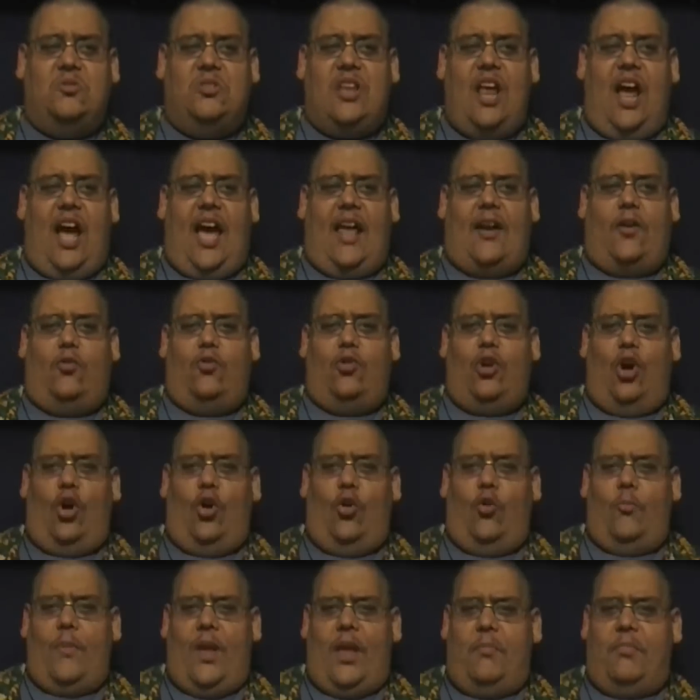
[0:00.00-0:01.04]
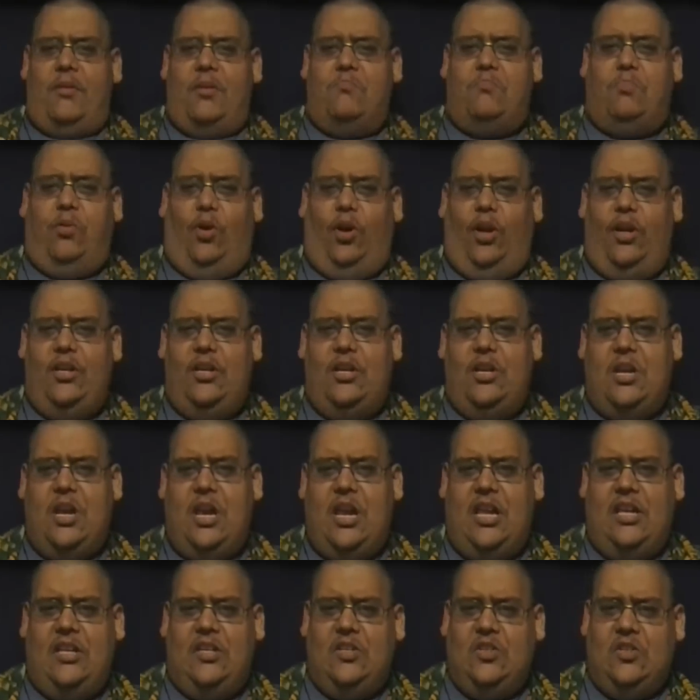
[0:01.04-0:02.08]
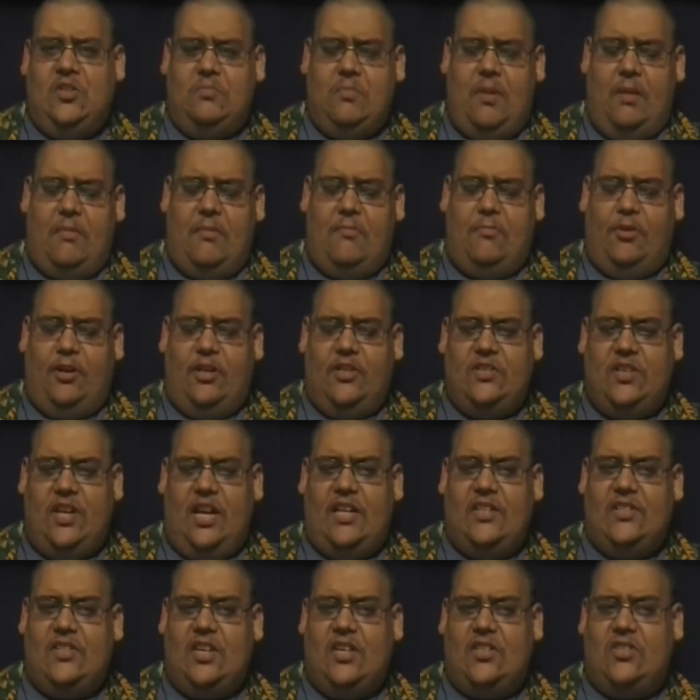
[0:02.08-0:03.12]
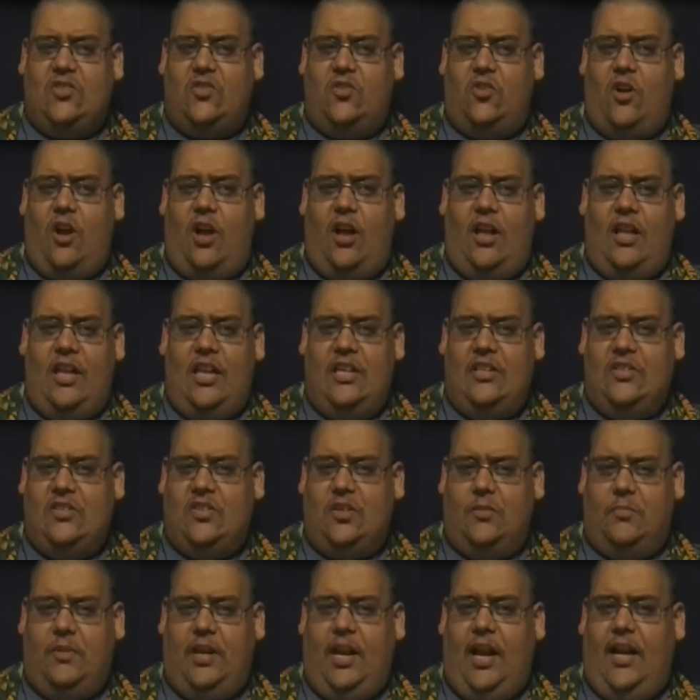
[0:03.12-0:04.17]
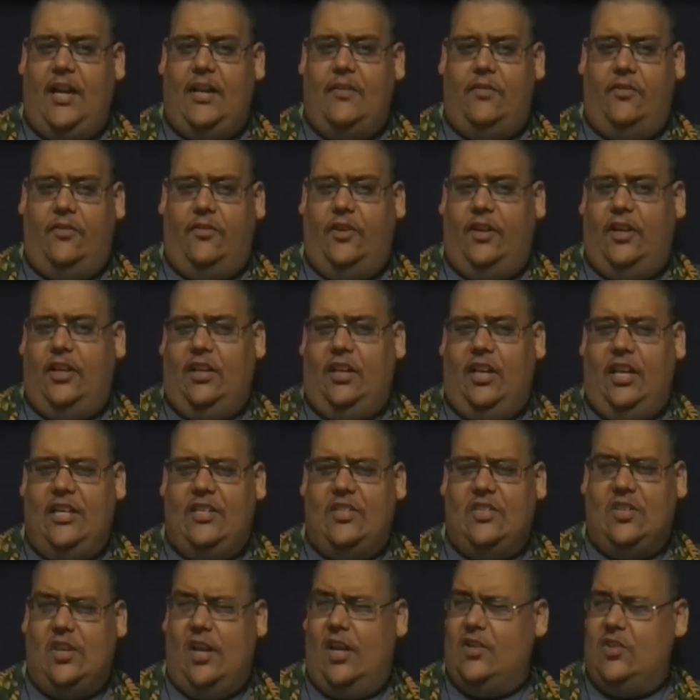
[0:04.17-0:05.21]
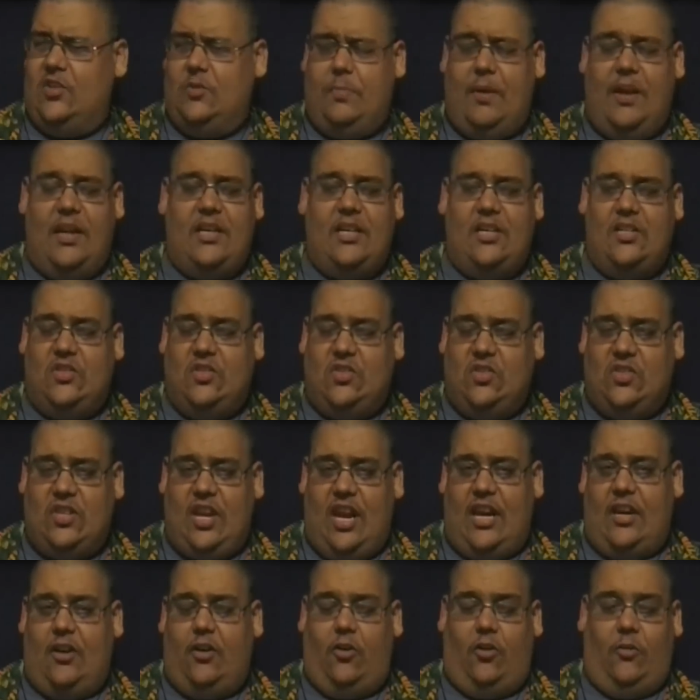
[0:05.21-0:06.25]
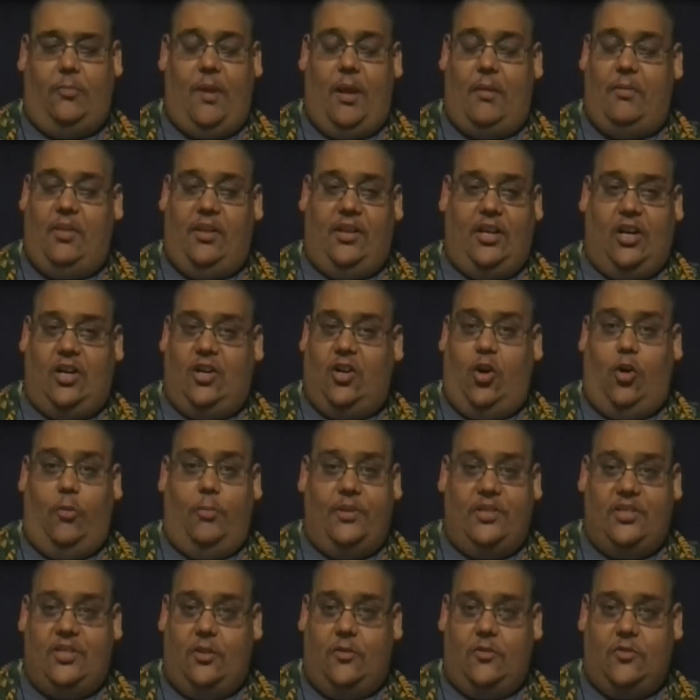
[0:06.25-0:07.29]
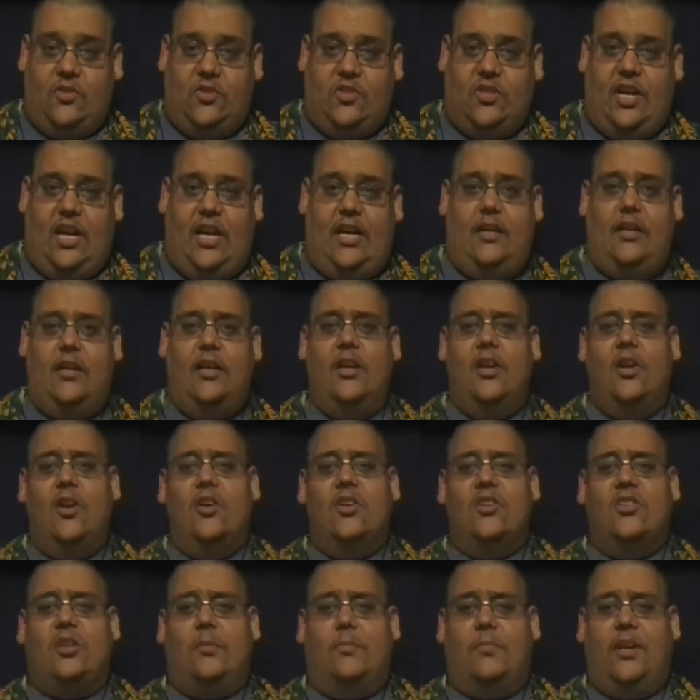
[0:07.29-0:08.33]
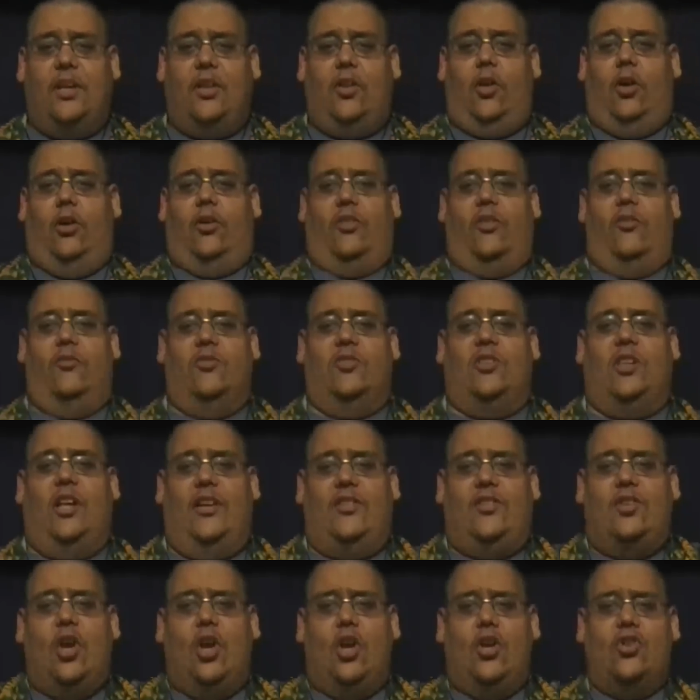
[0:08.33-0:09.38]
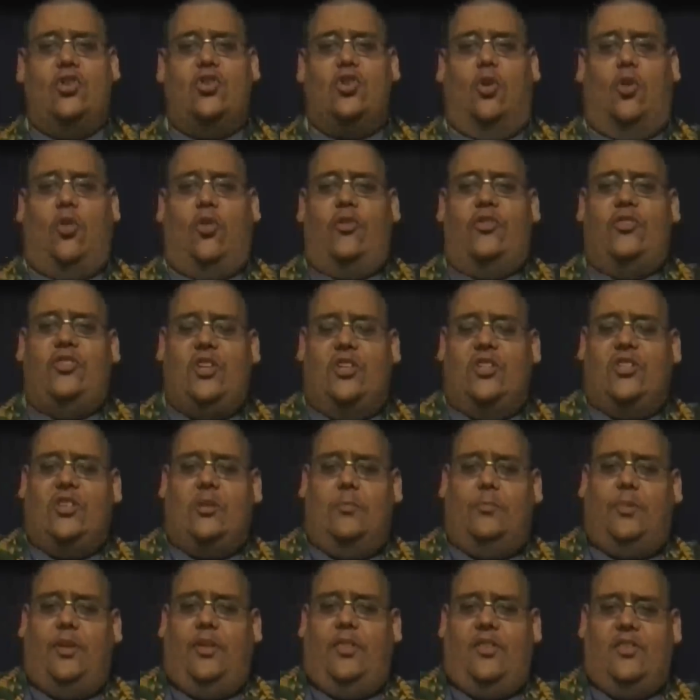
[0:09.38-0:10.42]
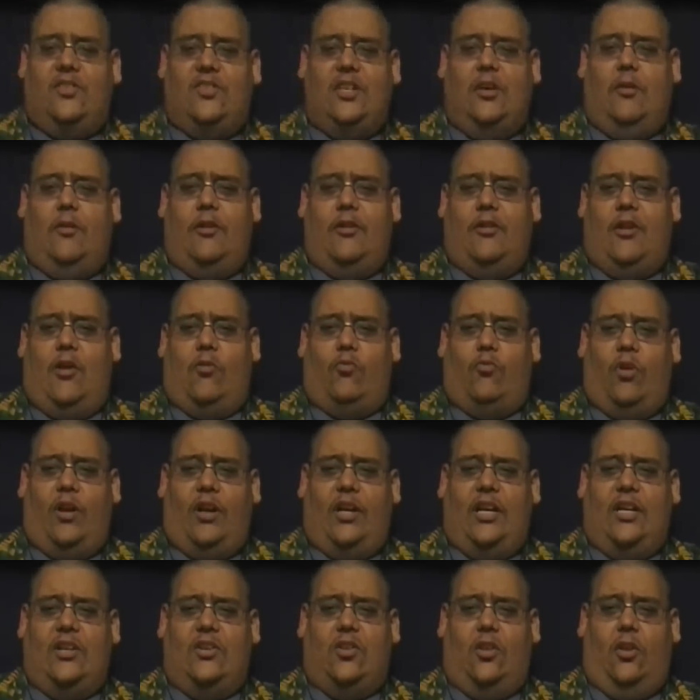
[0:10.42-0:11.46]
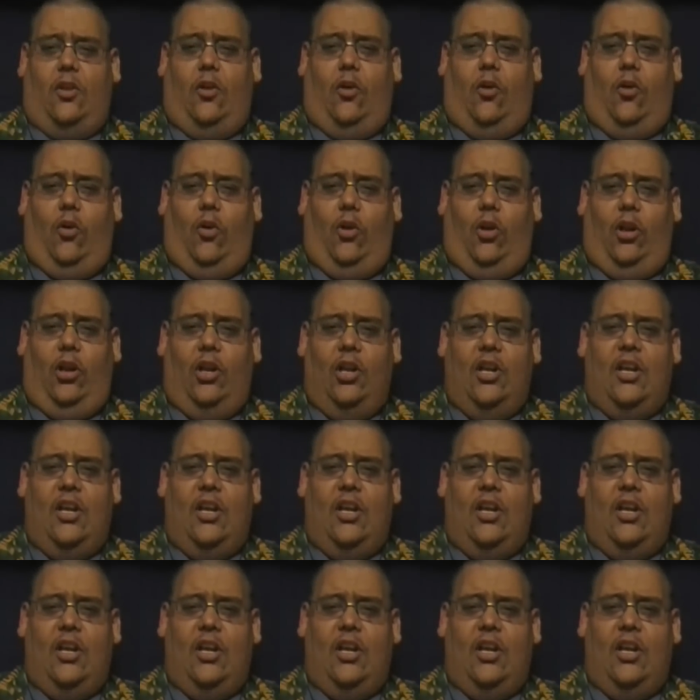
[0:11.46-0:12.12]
I don't know, maybe put his ancestor in some kind of fucking, like, suspended state, or maybe, like, a comatose state, something along those lines. So, just simply then, so you're not running into the whole